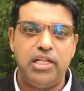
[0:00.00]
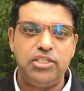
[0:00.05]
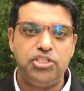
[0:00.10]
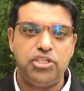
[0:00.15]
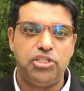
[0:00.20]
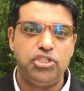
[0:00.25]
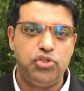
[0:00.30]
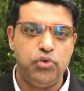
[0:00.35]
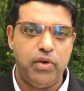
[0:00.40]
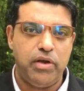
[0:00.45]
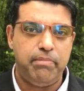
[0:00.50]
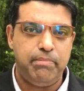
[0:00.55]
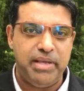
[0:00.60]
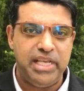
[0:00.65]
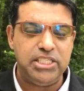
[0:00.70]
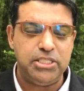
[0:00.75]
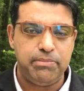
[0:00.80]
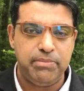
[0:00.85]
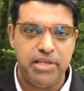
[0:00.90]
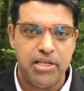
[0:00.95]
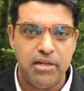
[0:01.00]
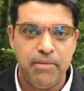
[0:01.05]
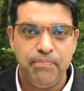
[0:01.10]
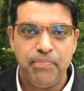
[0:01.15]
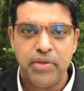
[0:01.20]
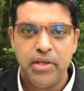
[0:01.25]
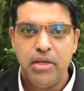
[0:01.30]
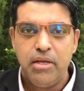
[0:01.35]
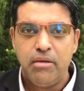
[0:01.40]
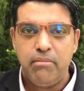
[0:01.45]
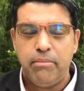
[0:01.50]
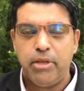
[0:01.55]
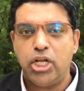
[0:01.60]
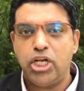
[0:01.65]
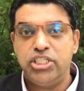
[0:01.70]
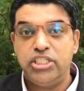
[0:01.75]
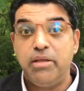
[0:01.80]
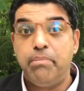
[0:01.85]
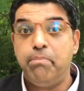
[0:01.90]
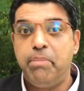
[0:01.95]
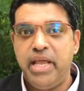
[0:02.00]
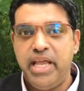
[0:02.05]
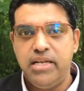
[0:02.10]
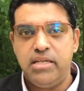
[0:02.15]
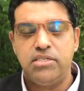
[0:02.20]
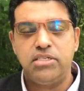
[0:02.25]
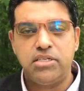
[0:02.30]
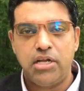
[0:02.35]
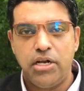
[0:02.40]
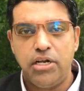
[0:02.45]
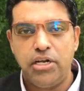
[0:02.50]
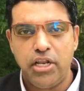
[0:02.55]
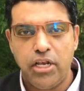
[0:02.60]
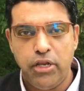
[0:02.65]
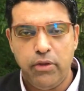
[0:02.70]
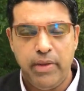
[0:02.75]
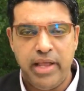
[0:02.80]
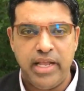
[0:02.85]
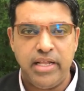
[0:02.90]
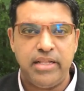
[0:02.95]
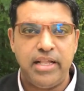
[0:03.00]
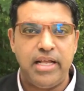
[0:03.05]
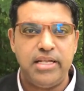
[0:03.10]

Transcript: let's just do it piecemeal because the pain is continuing.